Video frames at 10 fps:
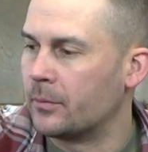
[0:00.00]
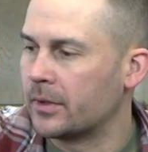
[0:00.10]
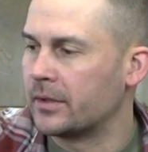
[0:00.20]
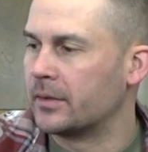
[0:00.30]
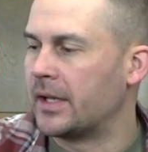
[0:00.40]

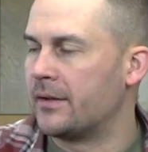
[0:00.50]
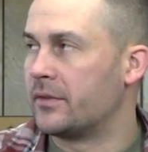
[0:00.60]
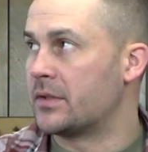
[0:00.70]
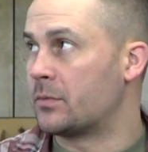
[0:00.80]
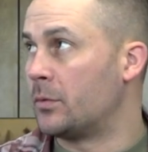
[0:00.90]
We're gonna
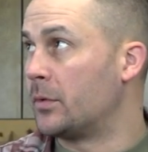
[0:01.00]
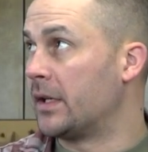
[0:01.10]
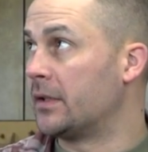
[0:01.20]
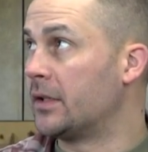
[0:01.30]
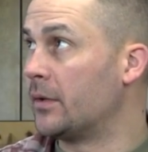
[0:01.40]
have this wool
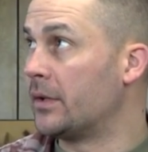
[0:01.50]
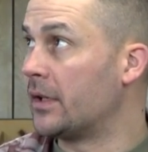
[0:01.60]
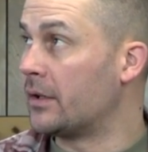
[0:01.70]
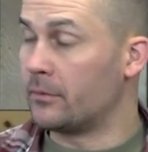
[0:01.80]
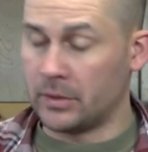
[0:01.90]
head go in
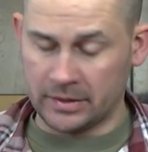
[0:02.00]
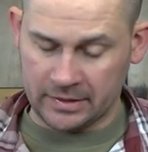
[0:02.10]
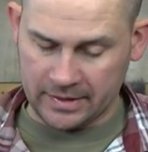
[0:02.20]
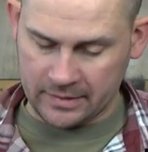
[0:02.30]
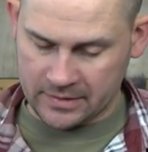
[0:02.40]
there and really
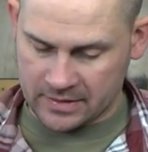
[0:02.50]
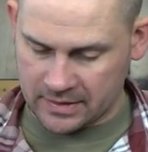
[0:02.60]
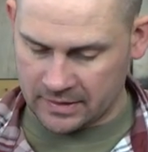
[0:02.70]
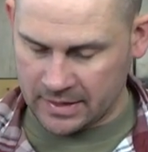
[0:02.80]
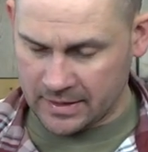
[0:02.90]
lay this
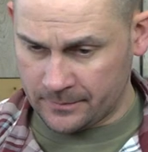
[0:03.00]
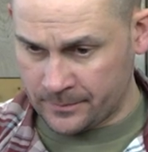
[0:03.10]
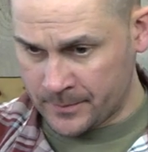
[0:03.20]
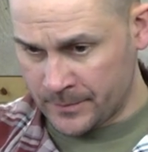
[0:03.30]
thing down.